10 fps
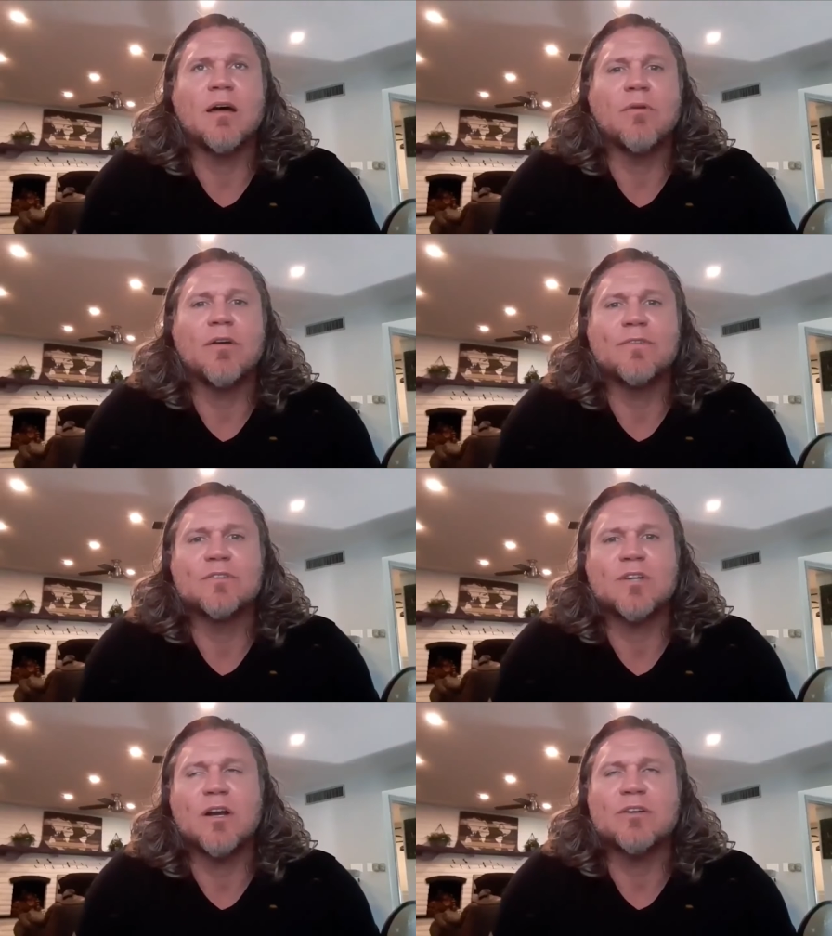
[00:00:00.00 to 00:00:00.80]
When I
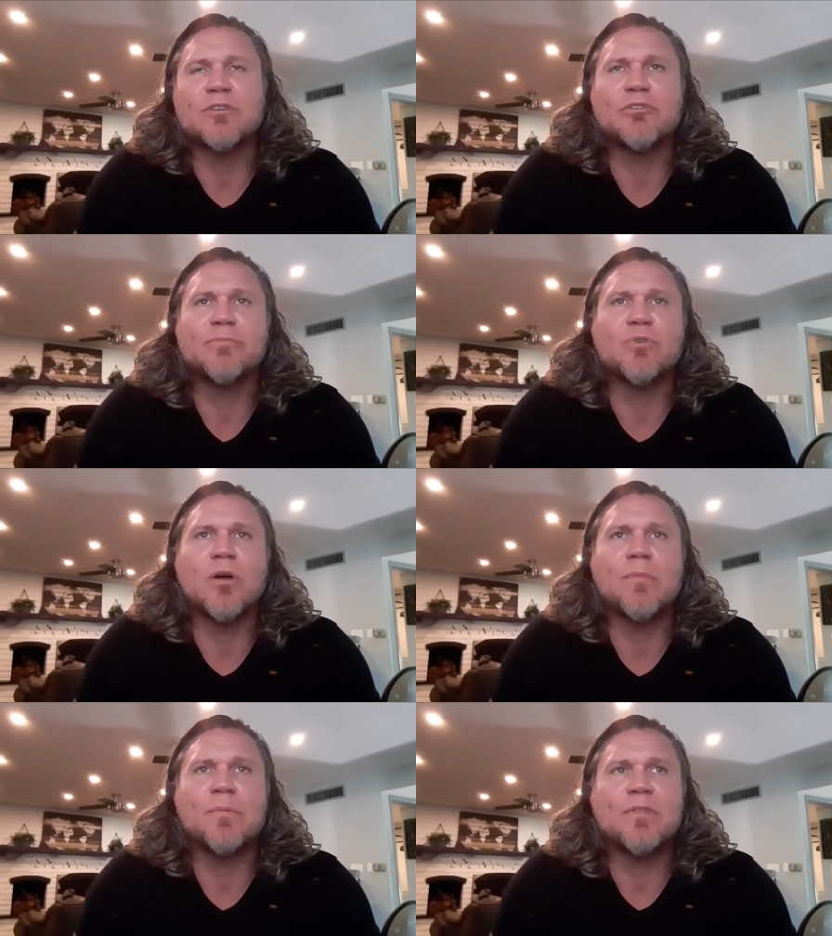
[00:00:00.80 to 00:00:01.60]
first got into crypto, I
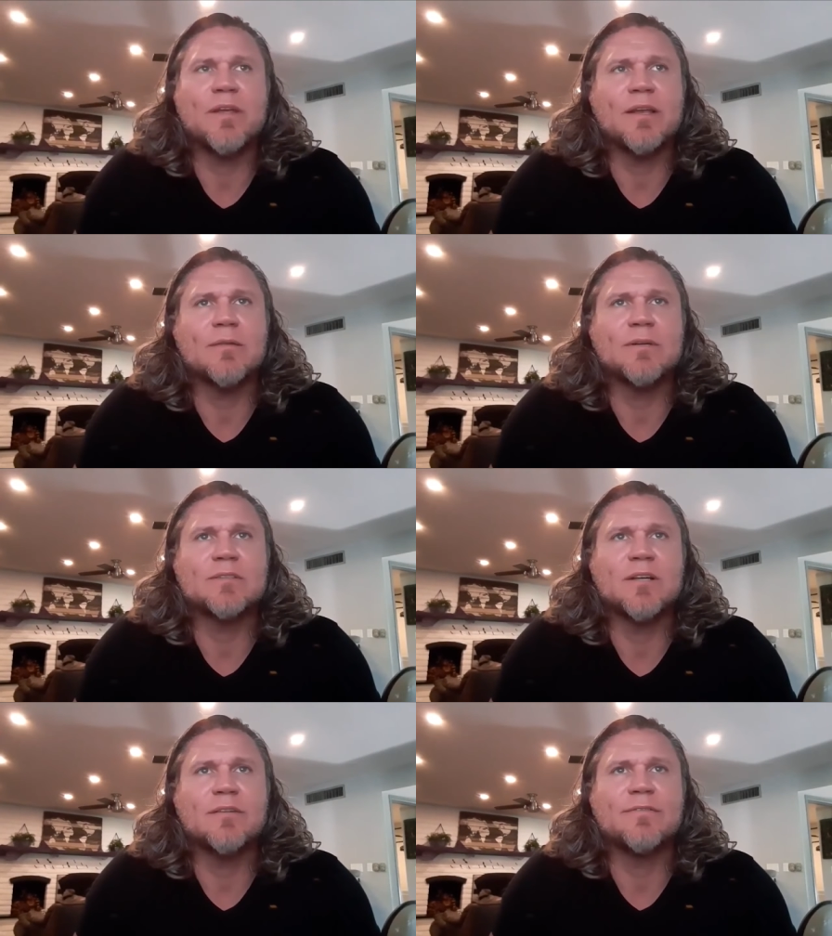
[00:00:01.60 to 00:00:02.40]
remember thinking to
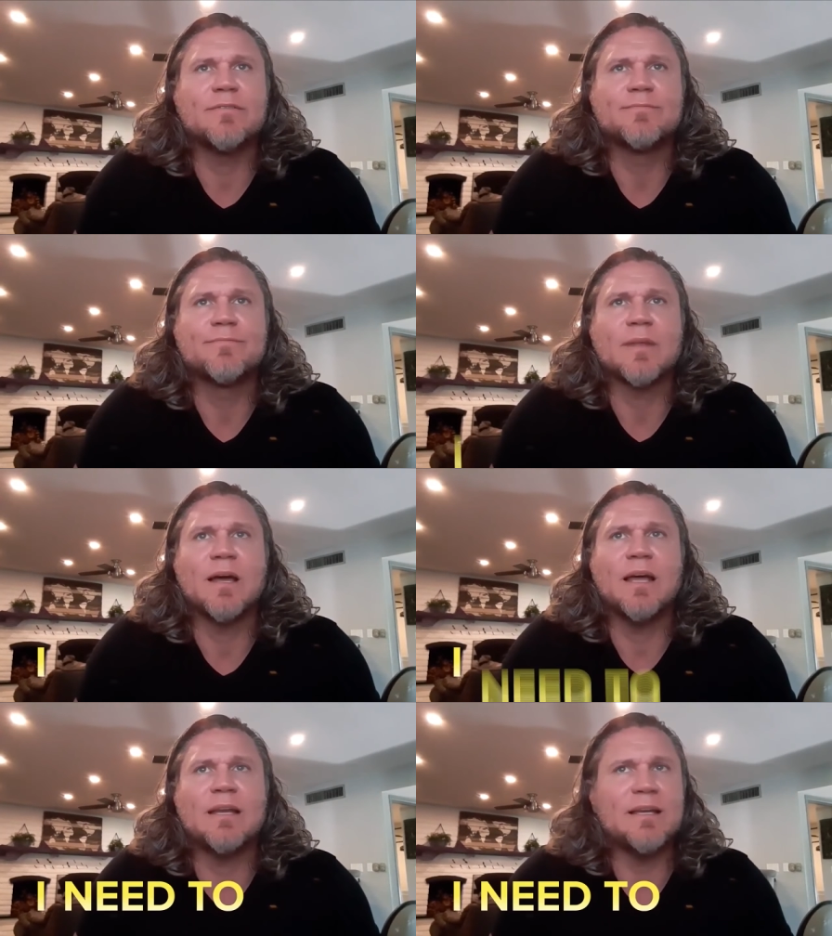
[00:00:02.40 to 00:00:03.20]
myself,
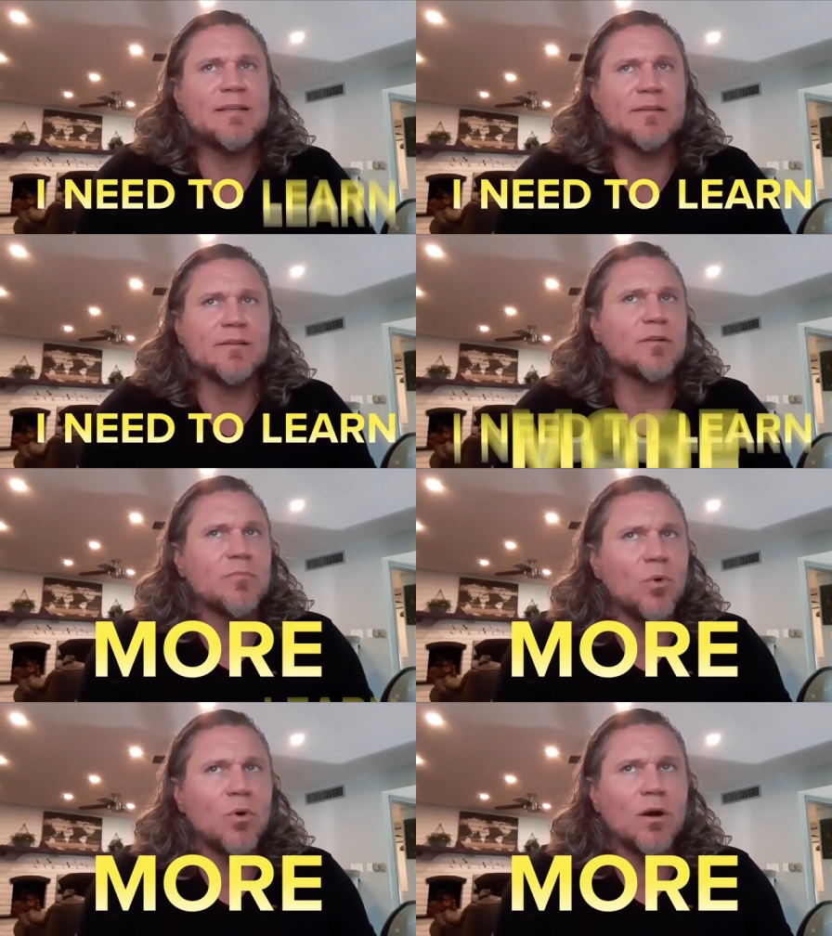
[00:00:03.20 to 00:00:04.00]
I need to learn
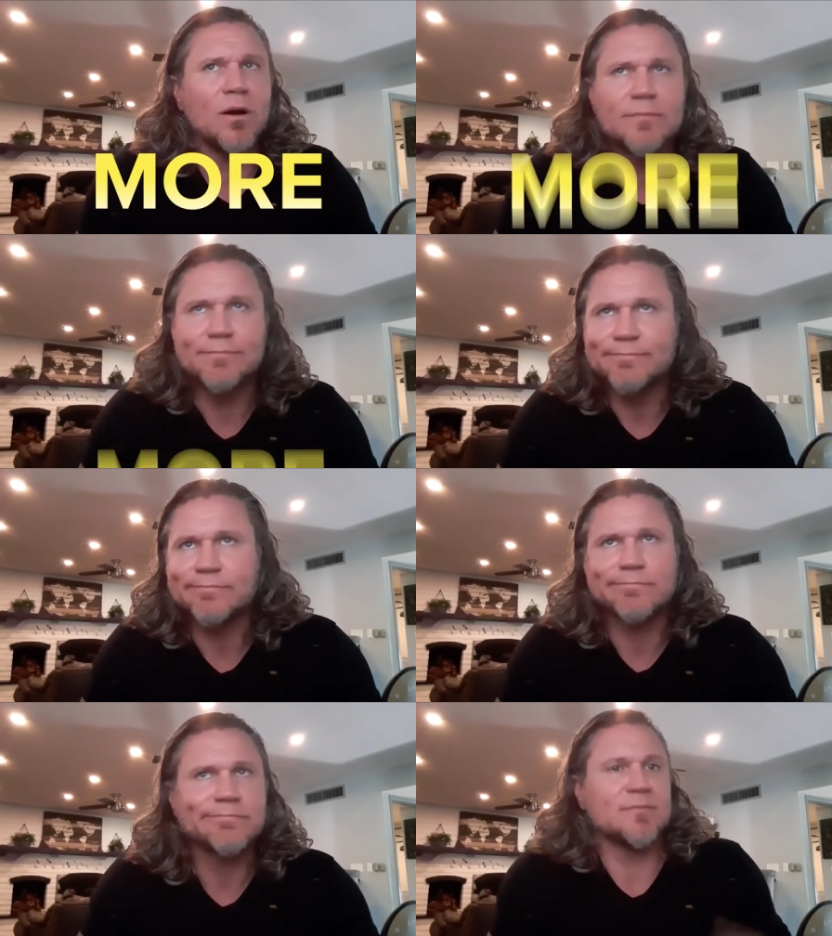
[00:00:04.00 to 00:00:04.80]
more.
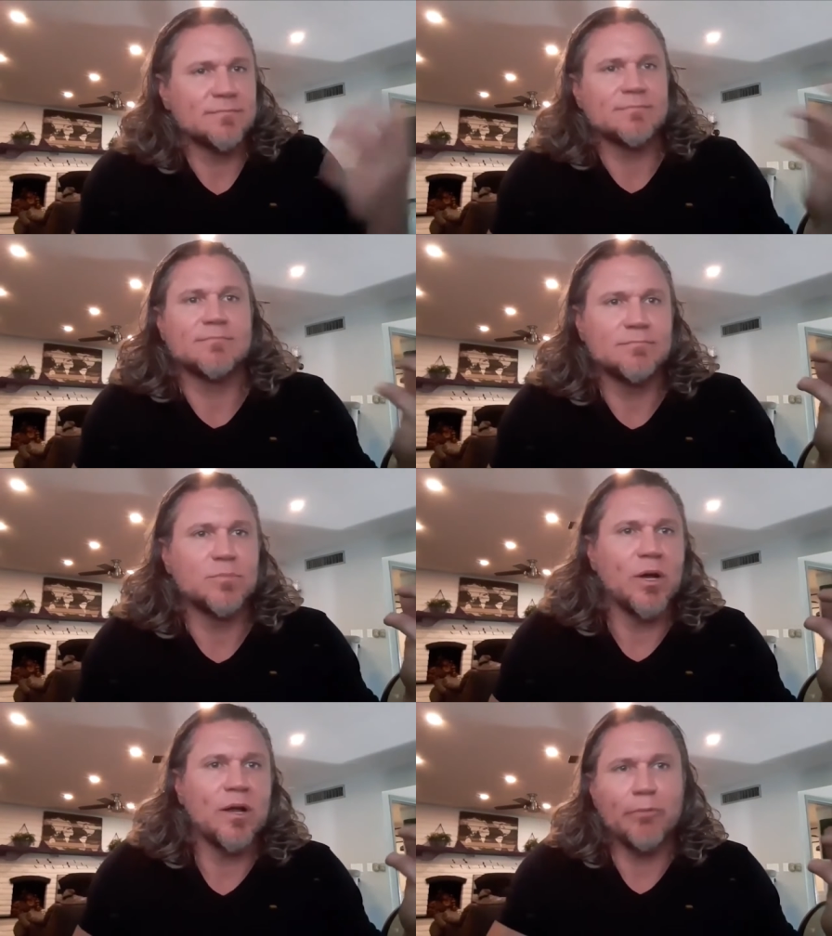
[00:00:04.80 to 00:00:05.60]

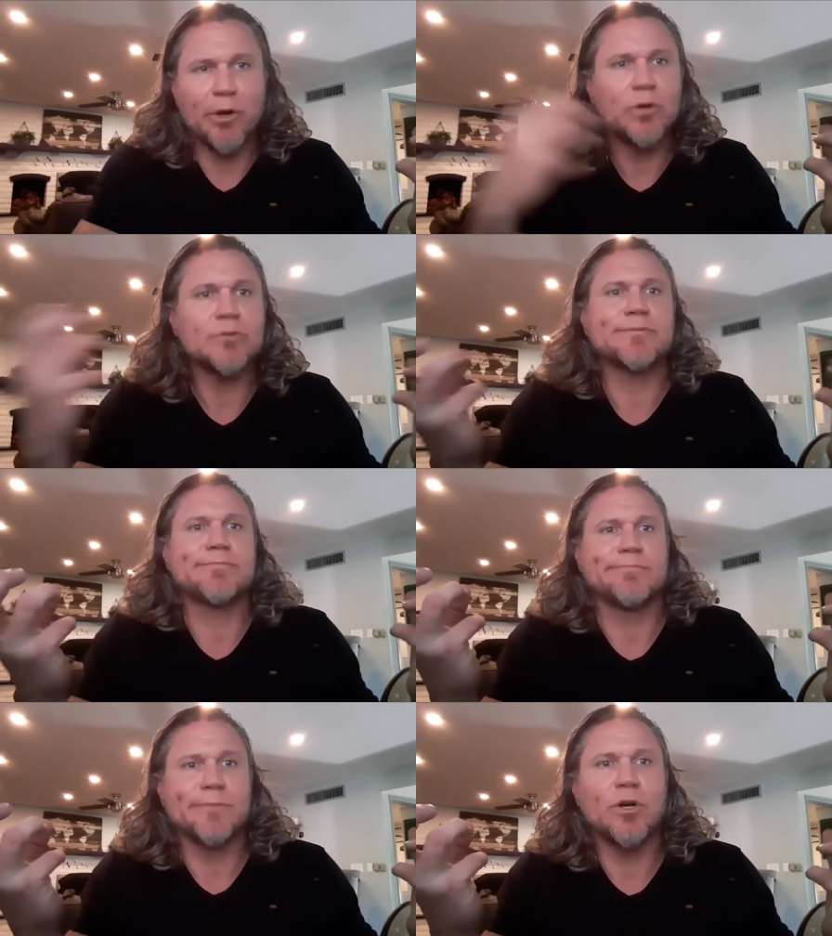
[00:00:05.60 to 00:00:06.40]
Brian Rose,
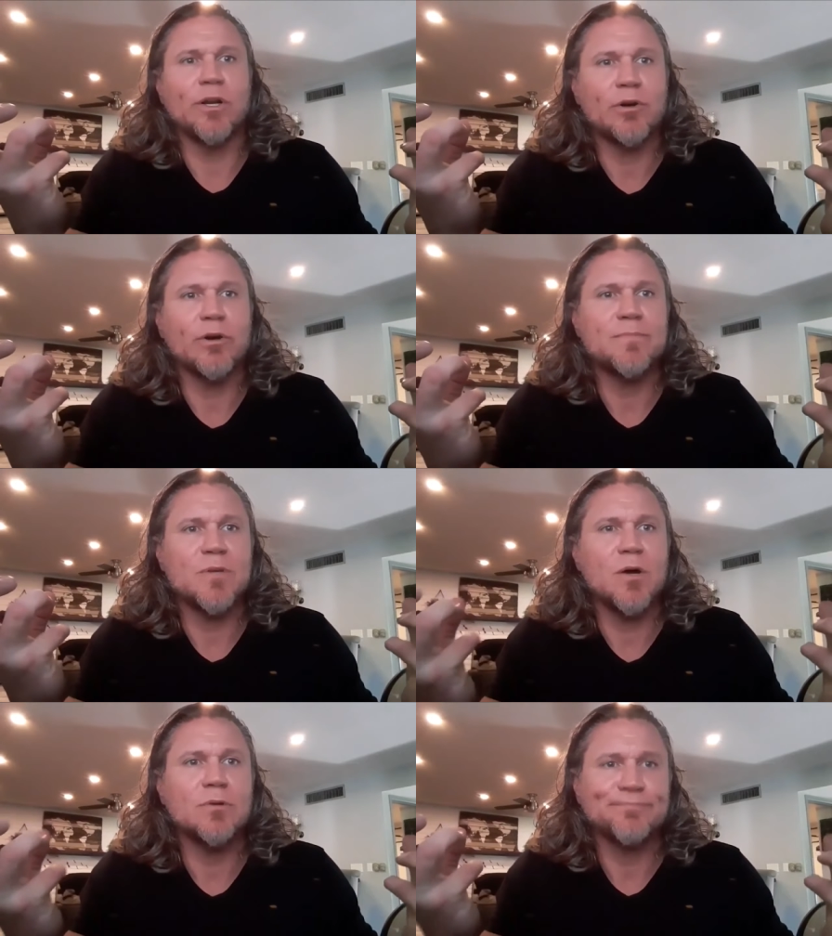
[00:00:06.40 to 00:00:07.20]
learning
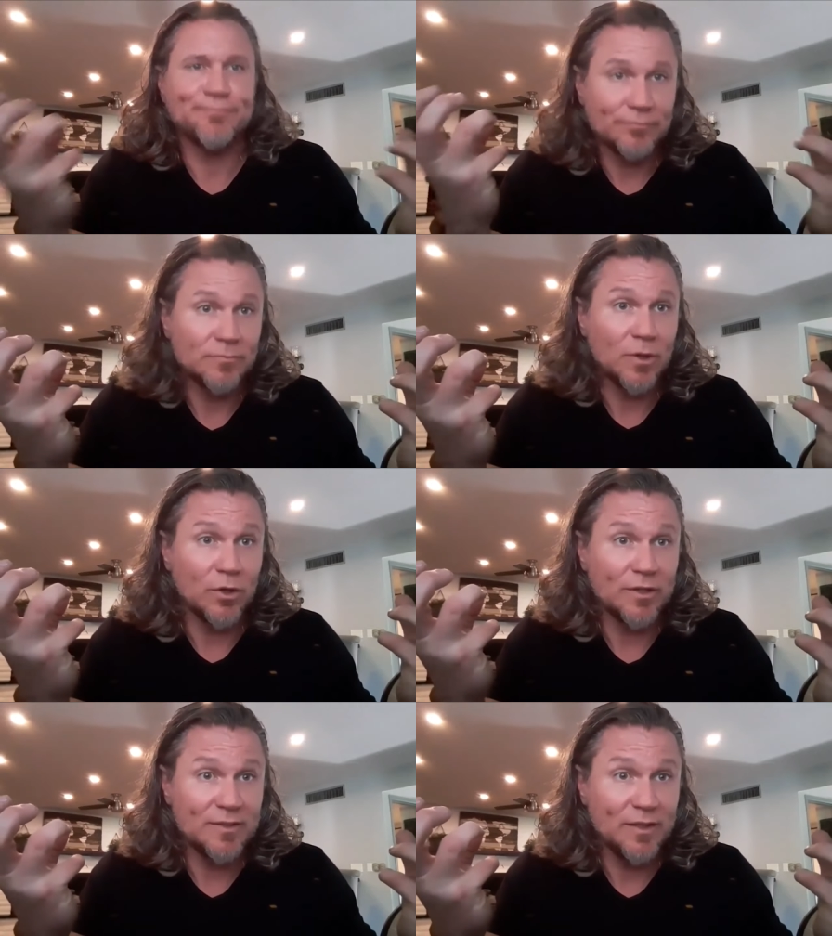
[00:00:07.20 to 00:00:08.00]
crypto,
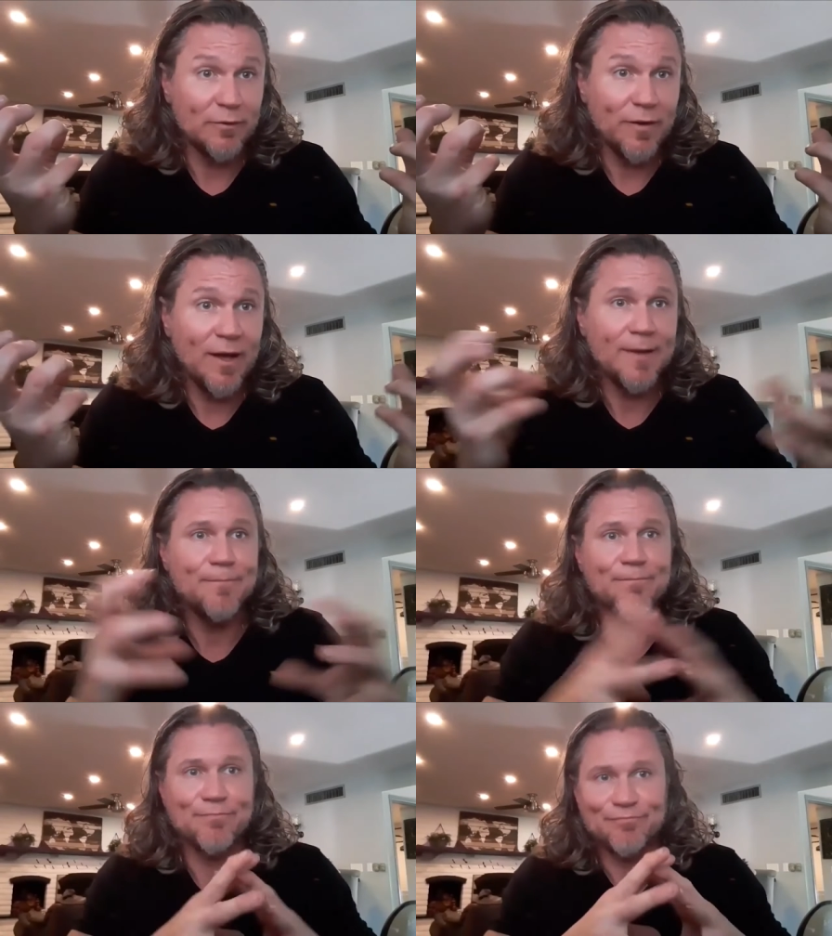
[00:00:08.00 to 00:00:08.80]
learning DeFi,
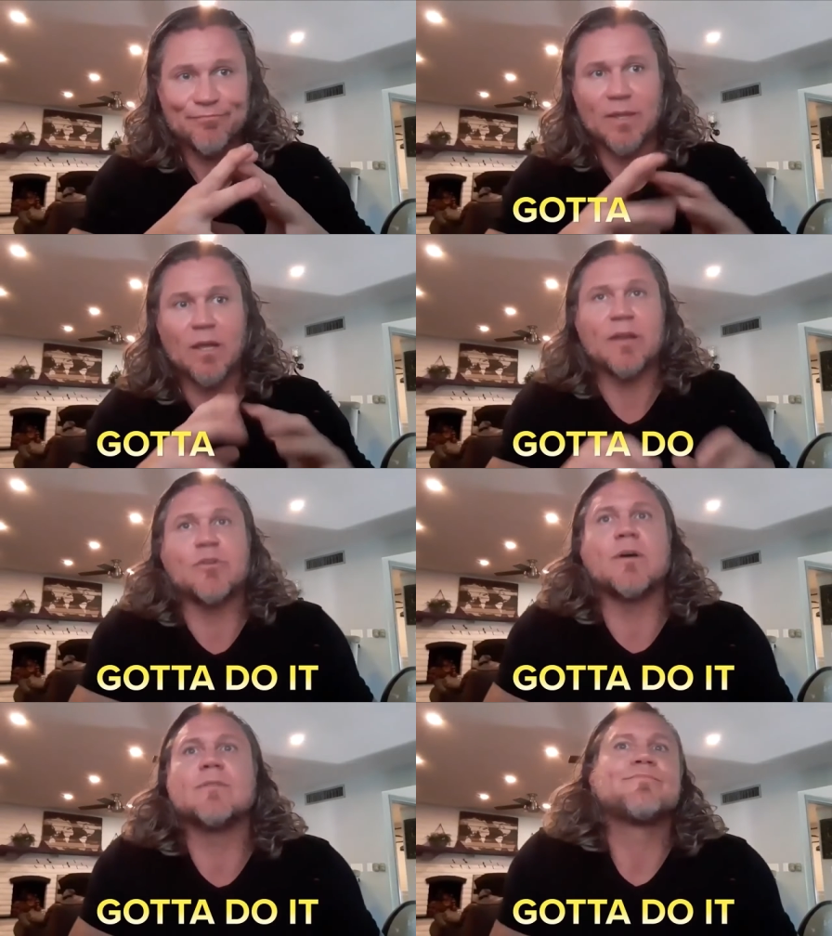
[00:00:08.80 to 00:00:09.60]
gotta do it.